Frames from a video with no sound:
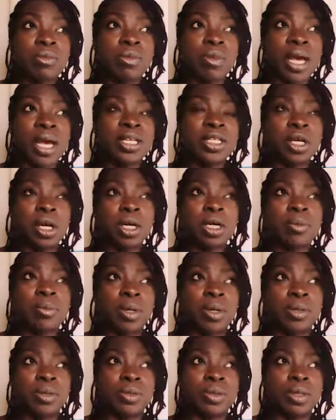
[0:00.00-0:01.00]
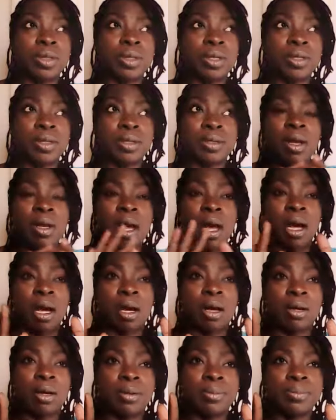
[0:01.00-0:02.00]
I talk about
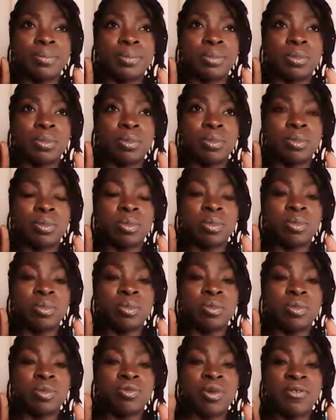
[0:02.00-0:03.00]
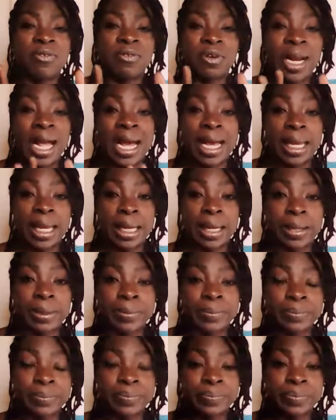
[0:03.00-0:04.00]
uh, Reverend Ike.
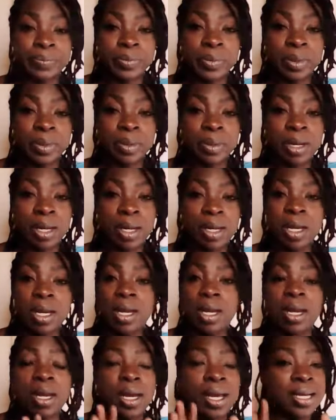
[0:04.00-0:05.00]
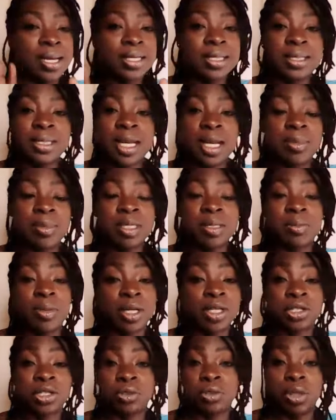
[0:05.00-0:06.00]
His name is
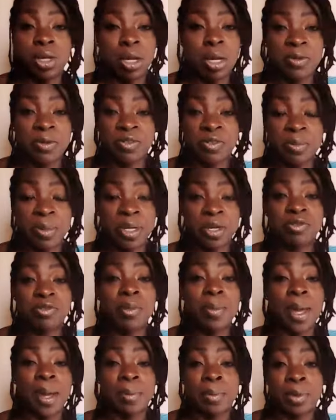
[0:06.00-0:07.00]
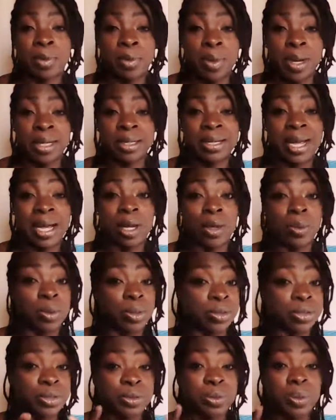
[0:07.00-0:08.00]
much too long for me to remember right now
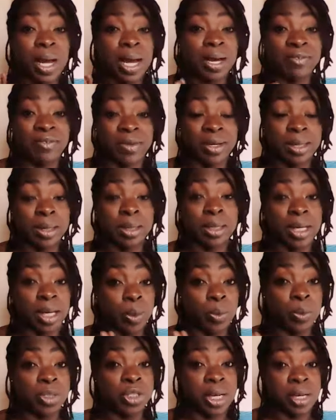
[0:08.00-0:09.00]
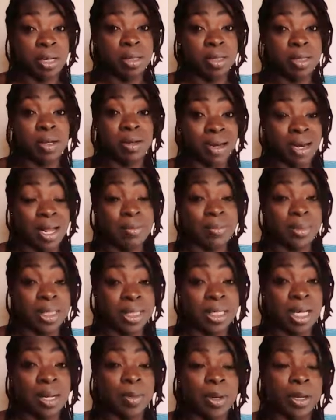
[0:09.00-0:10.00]
with 2 Advil liquid gels on an empty
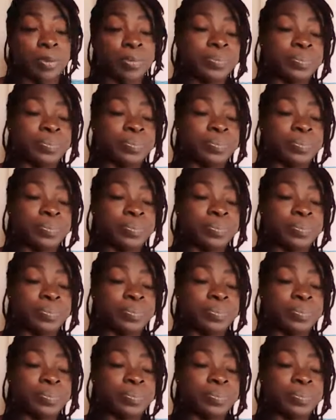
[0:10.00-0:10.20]
stomach.